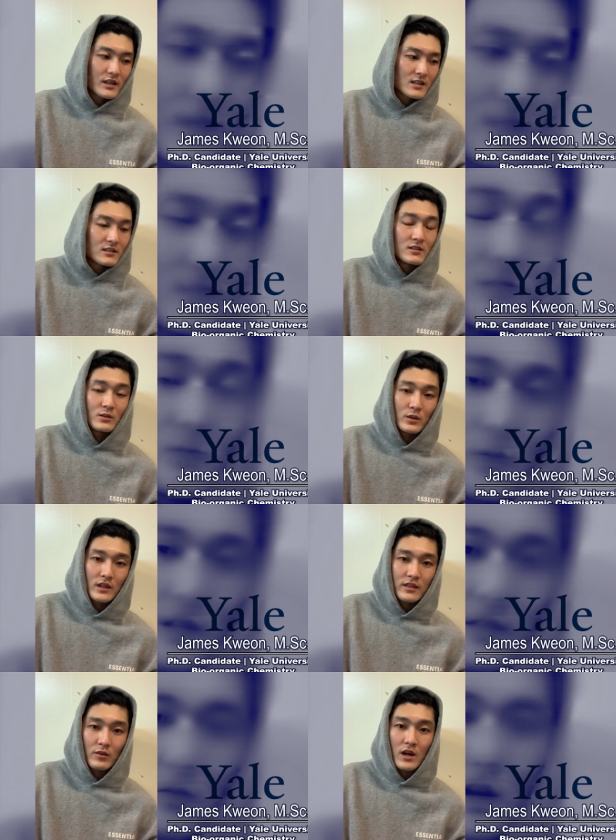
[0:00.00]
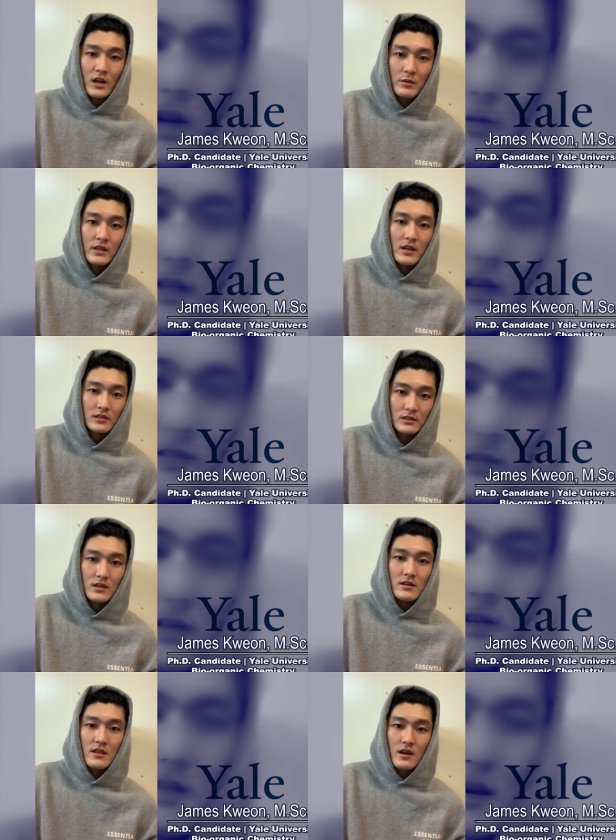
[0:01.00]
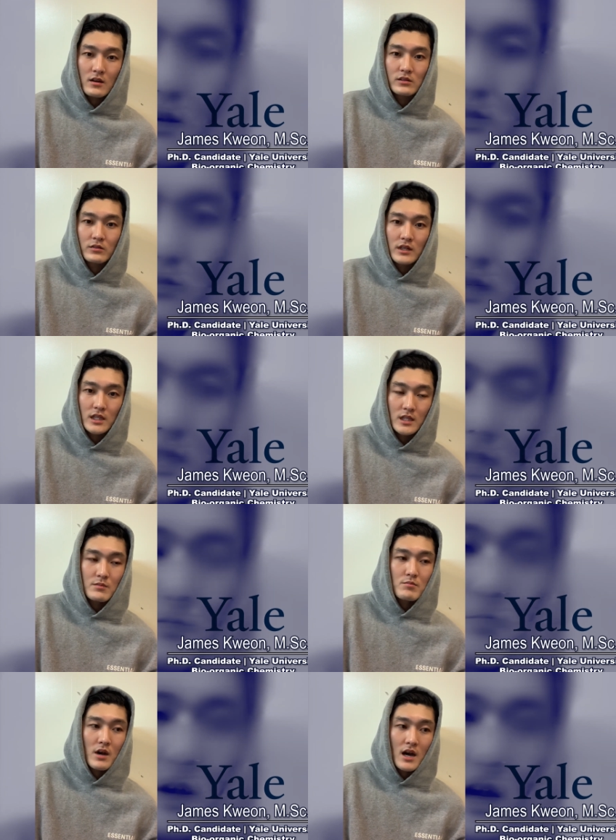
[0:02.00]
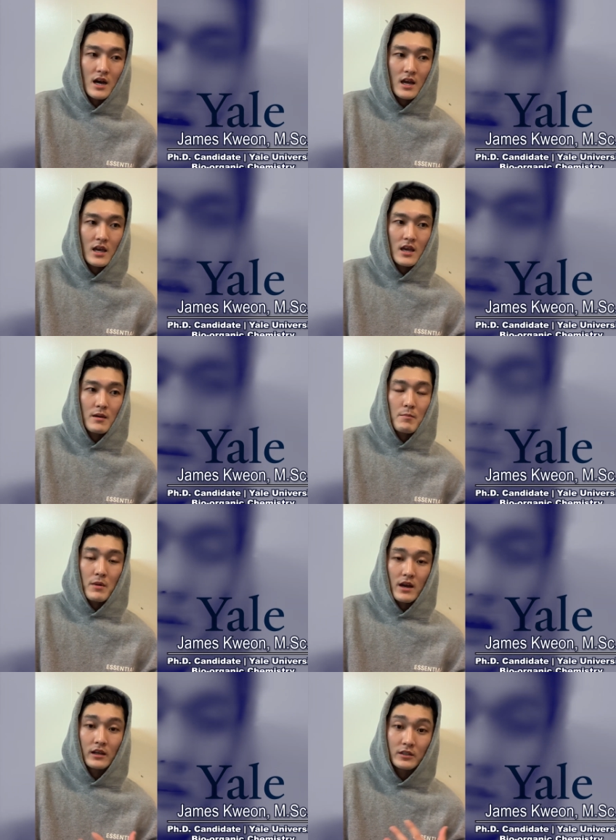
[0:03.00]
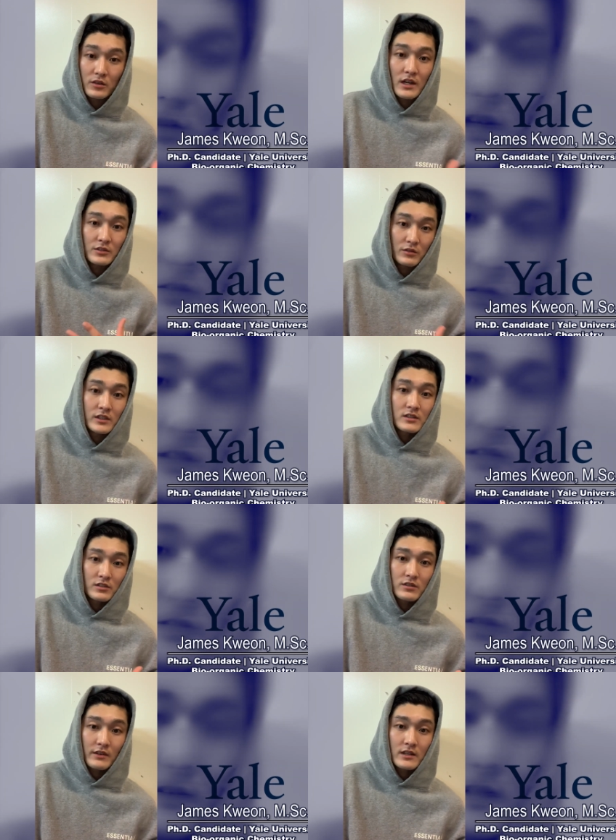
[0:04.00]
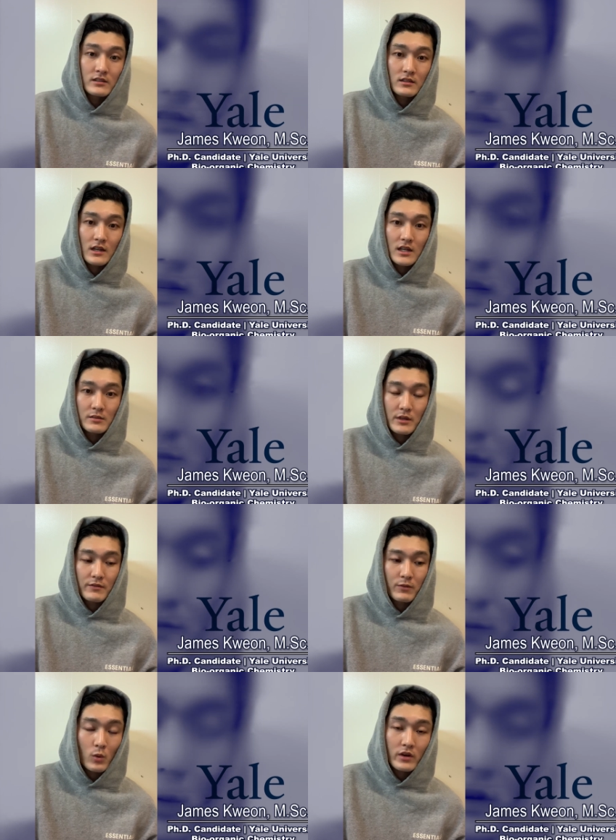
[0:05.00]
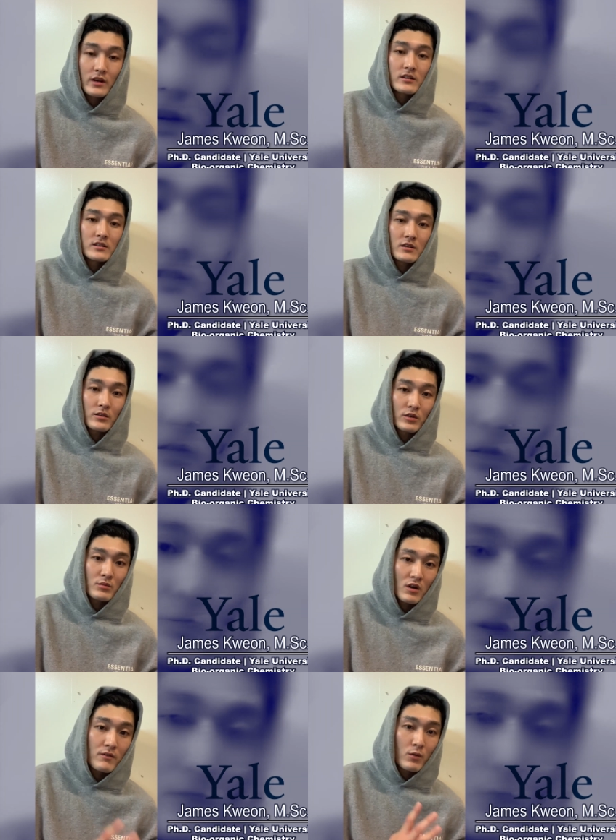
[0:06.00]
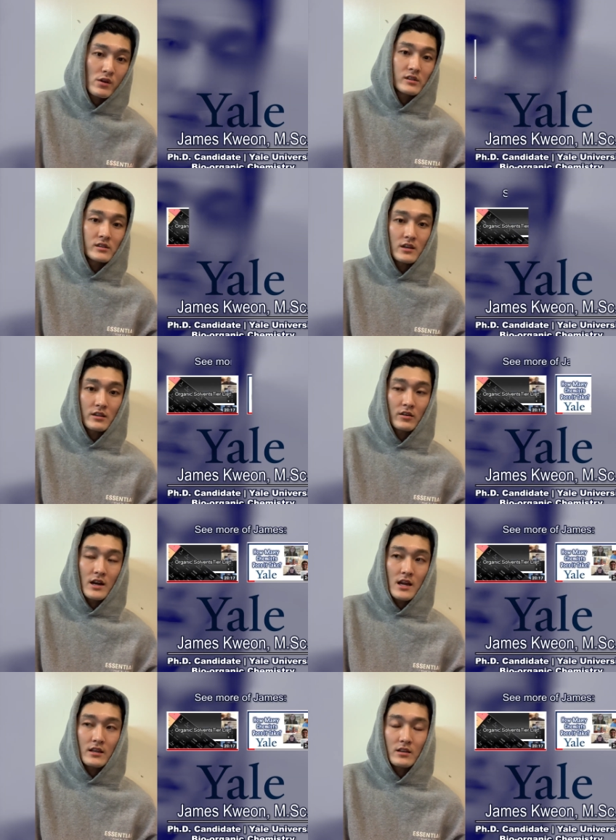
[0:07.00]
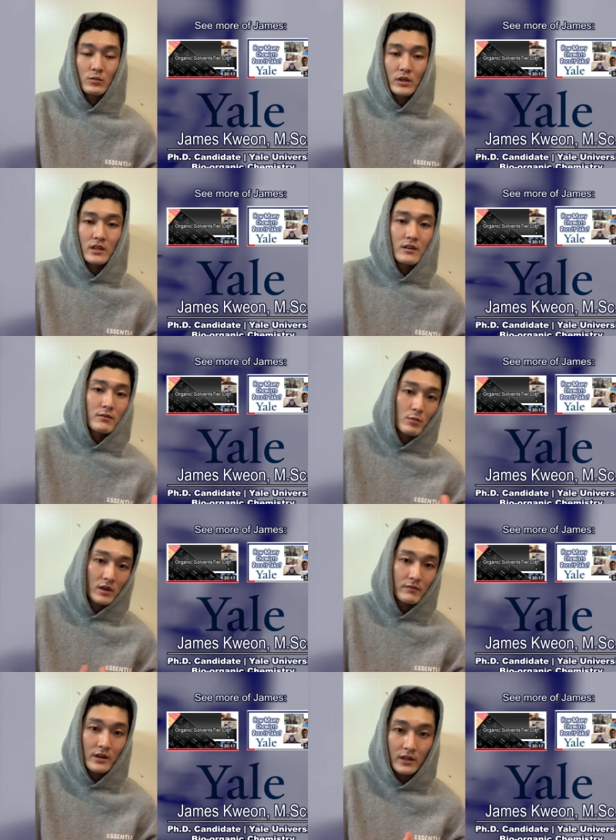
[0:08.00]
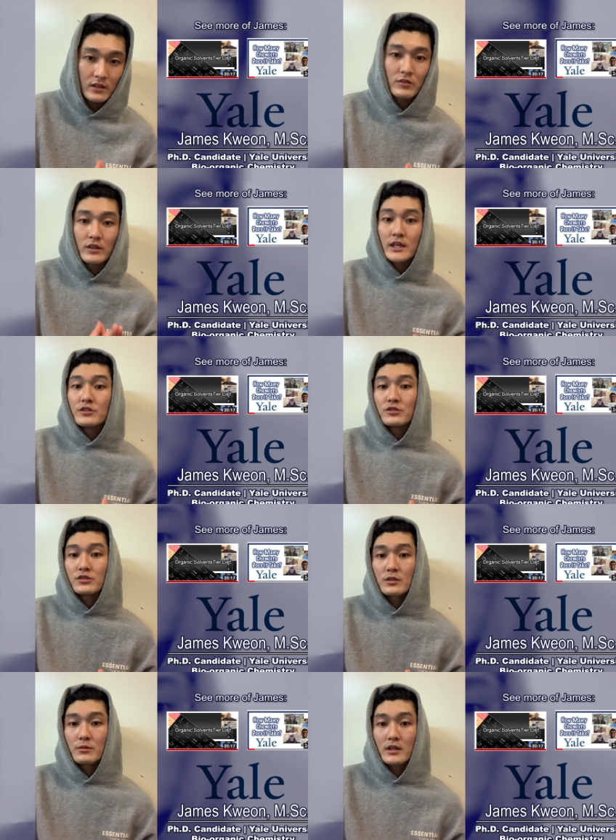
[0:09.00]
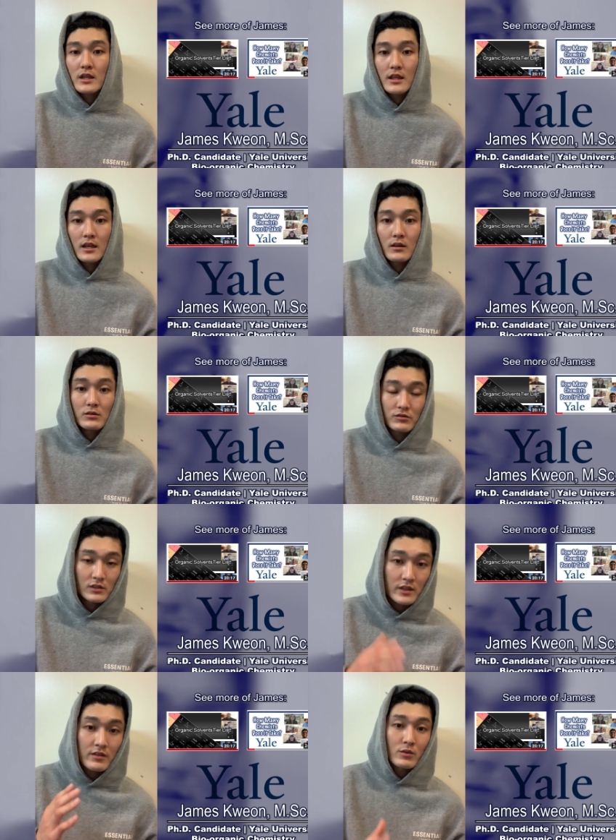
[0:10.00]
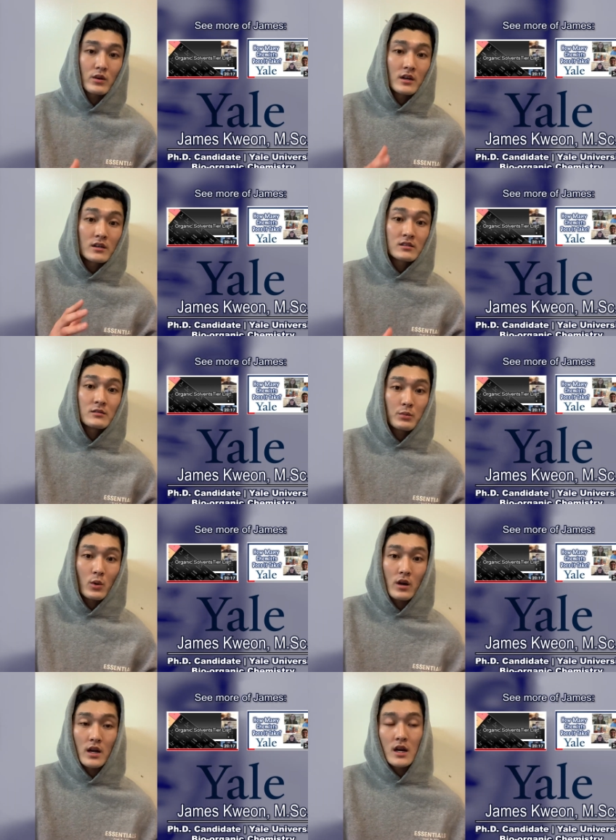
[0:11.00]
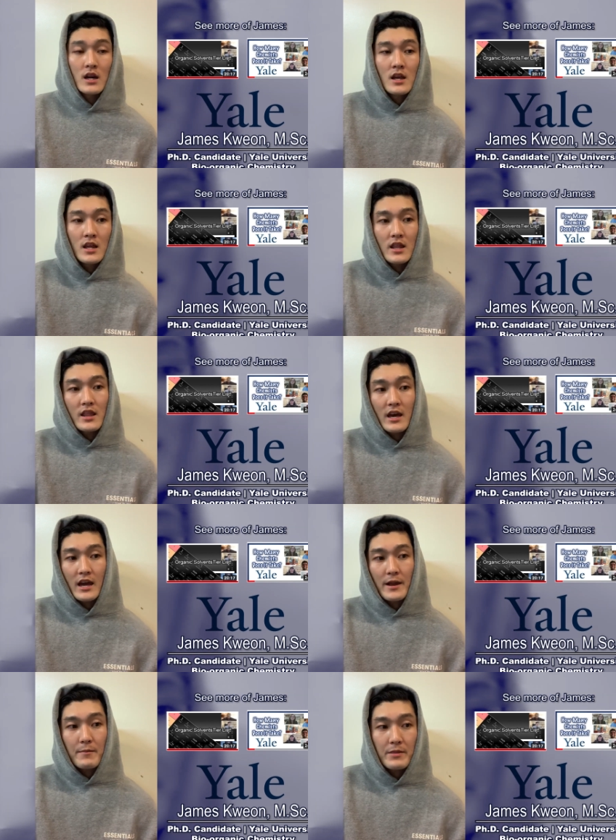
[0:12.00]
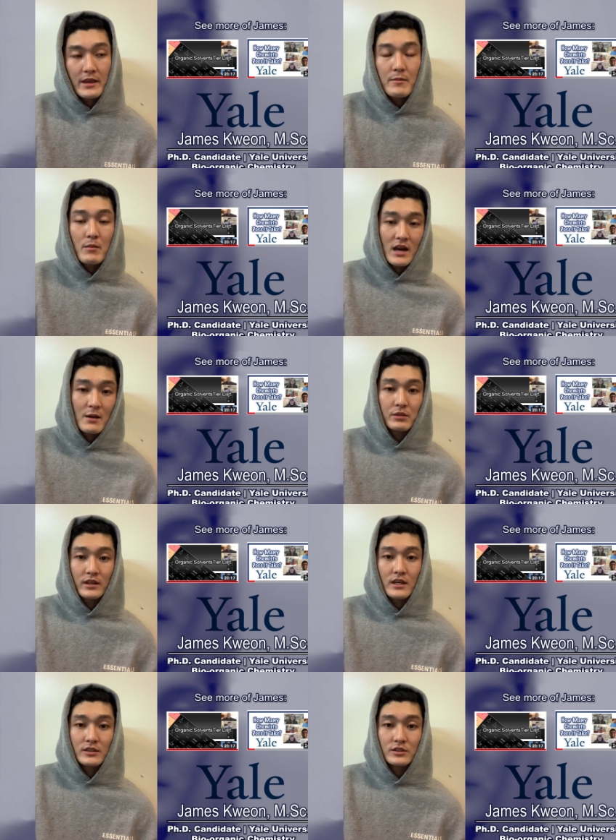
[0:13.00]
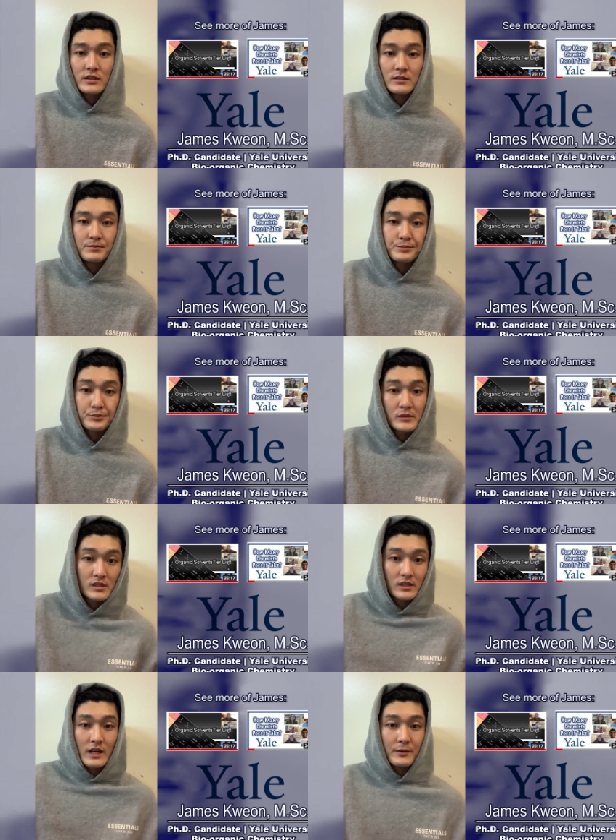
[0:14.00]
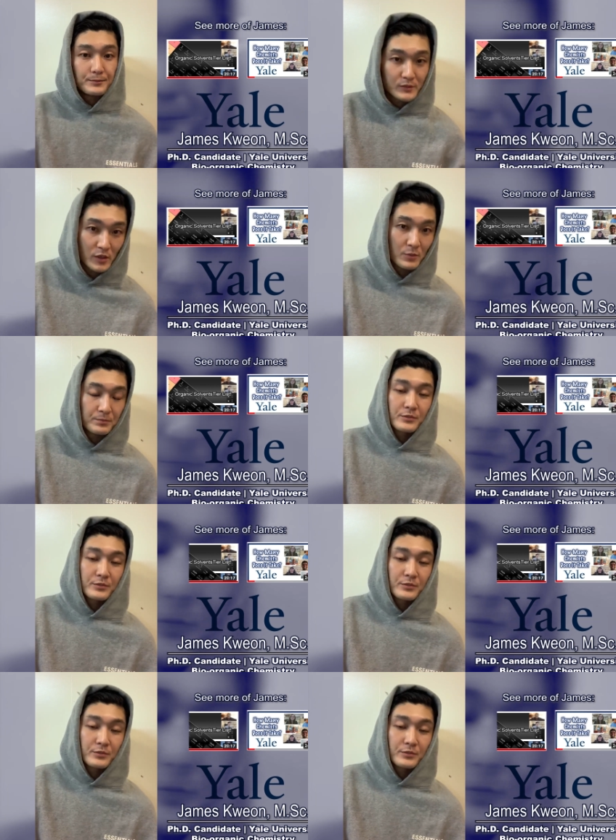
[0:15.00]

had to do with the recommendation letter that I was written by my undergraduate research advisor. I spent four years in her group, all four years at undergrad, and we ended up forming a very good relationship. And I think it was really through her support that my application stood out. So